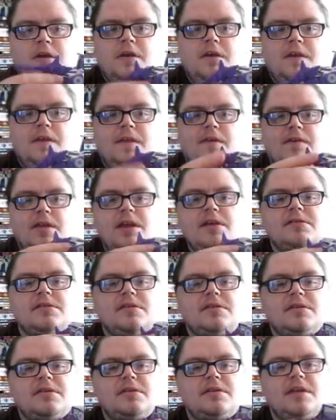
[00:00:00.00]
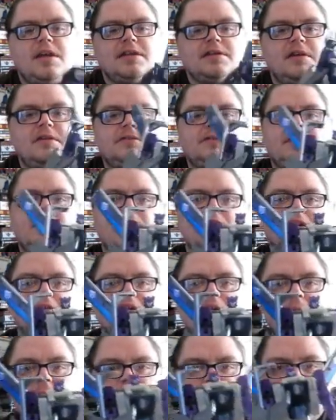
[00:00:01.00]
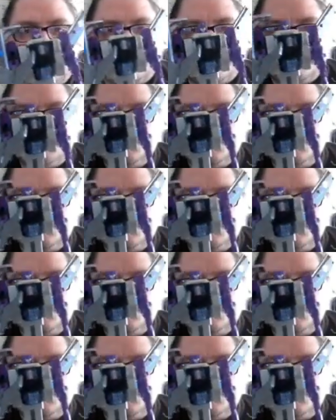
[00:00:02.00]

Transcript: And there he is. There's Octane in robot mode.